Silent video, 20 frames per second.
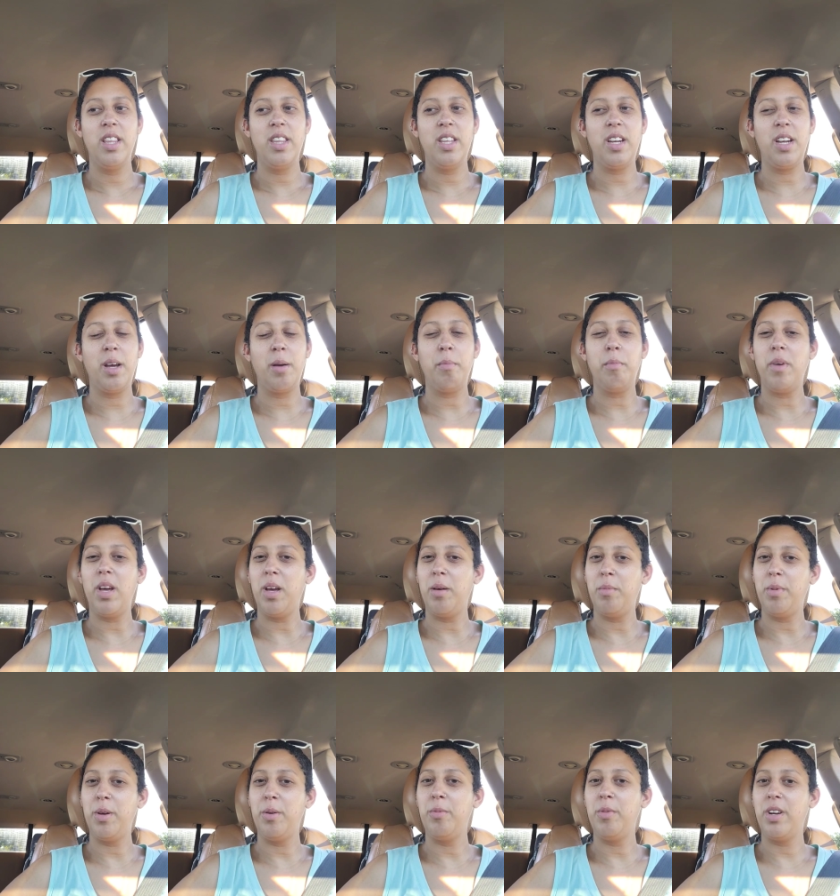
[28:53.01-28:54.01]
then I
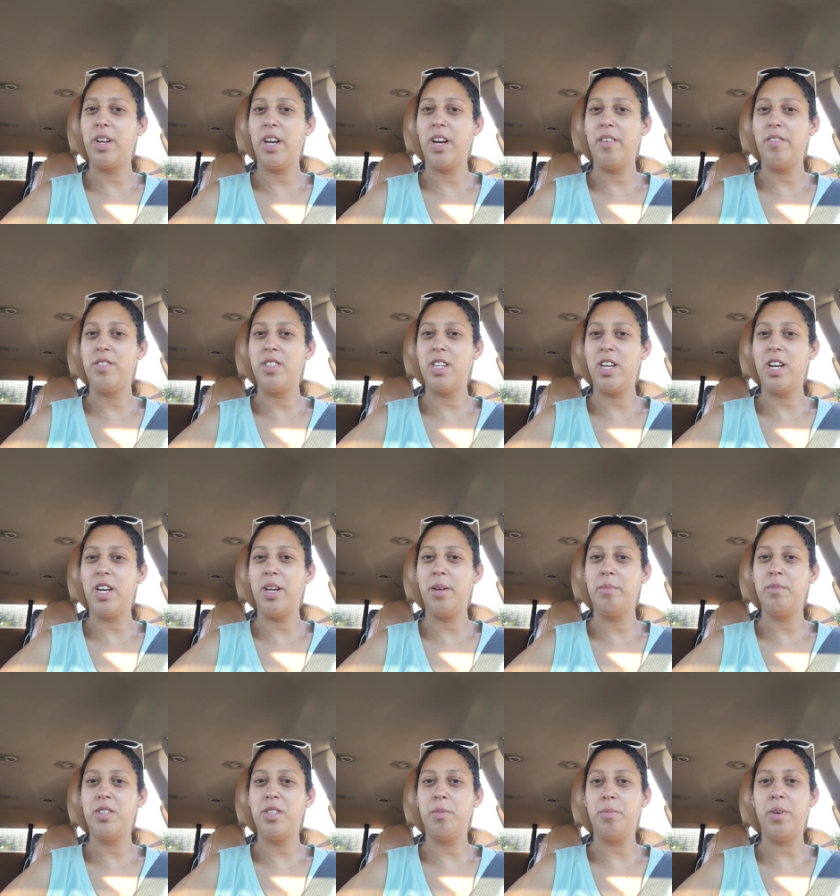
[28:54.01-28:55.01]
maybe would have
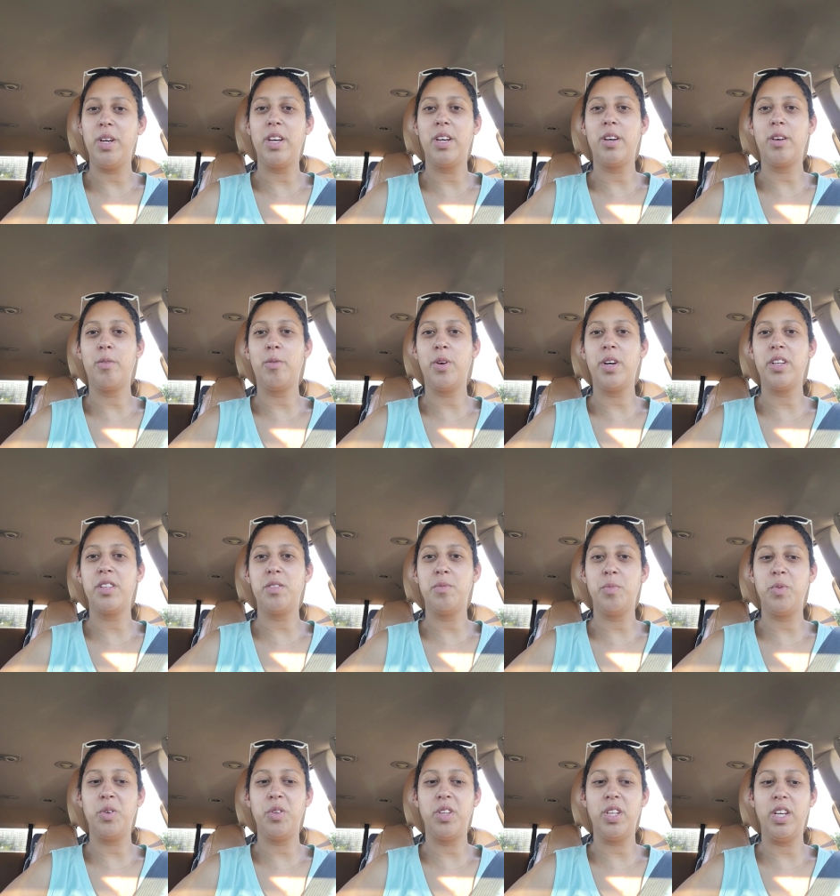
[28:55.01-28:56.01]
time to make a quick
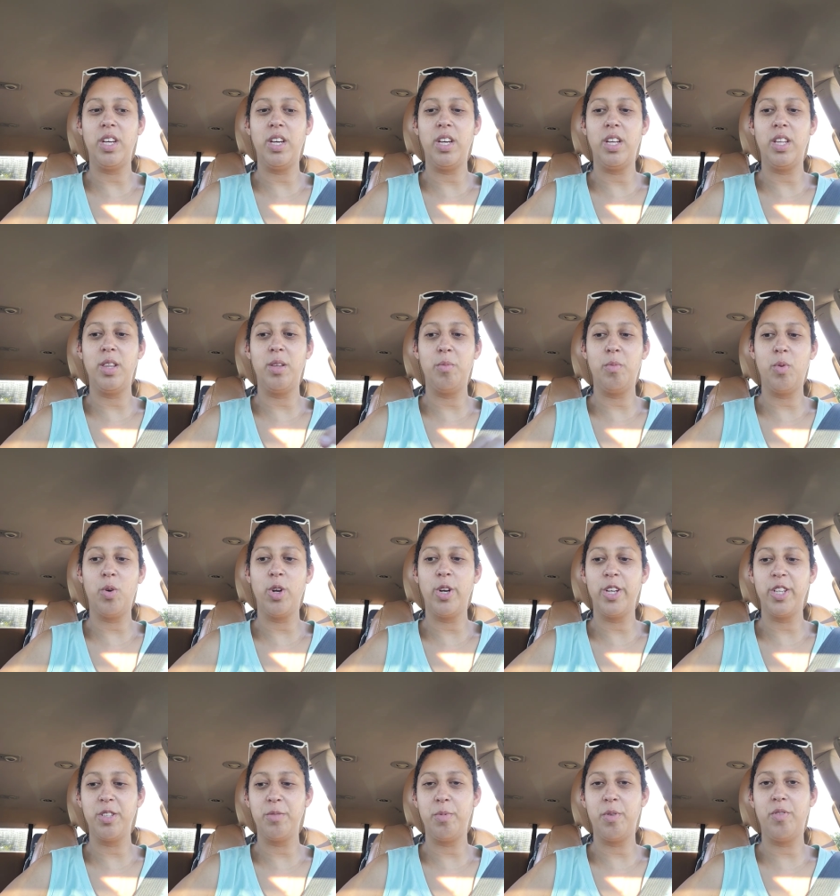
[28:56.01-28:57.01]
smoothie in the
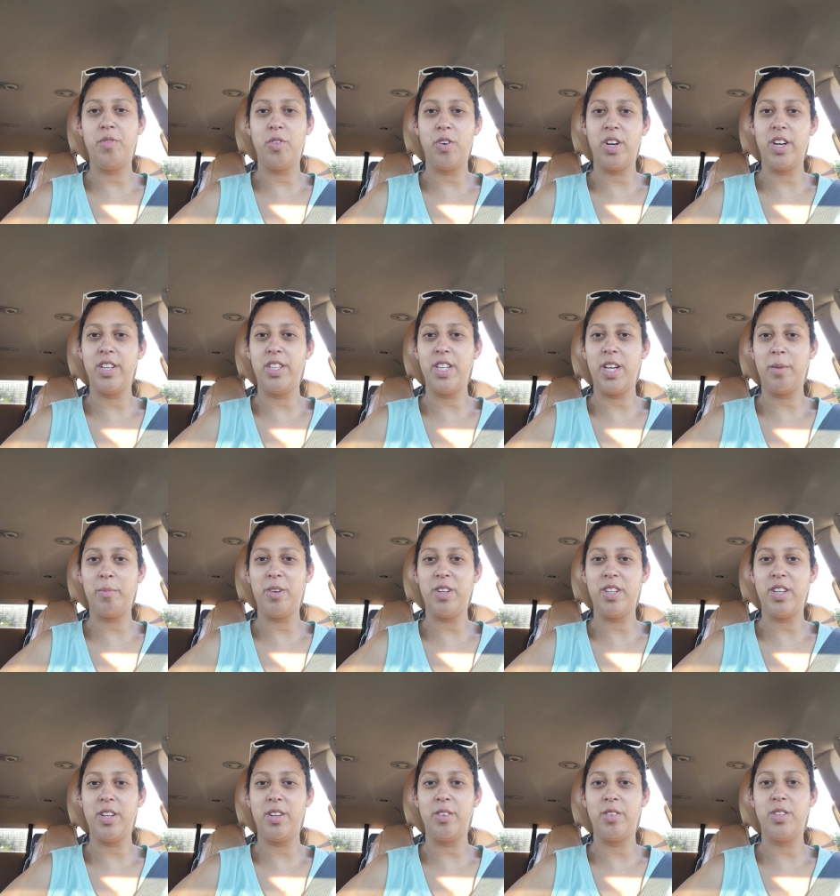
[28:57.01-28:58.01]
mornings before I take my
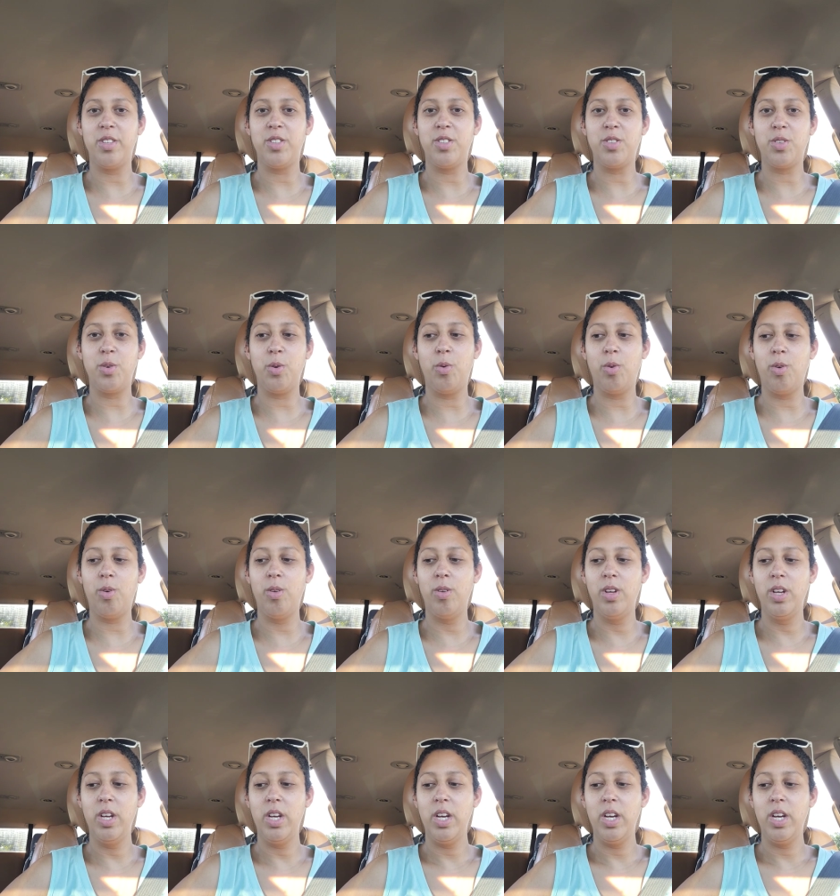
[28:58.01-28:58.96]
daughter to school.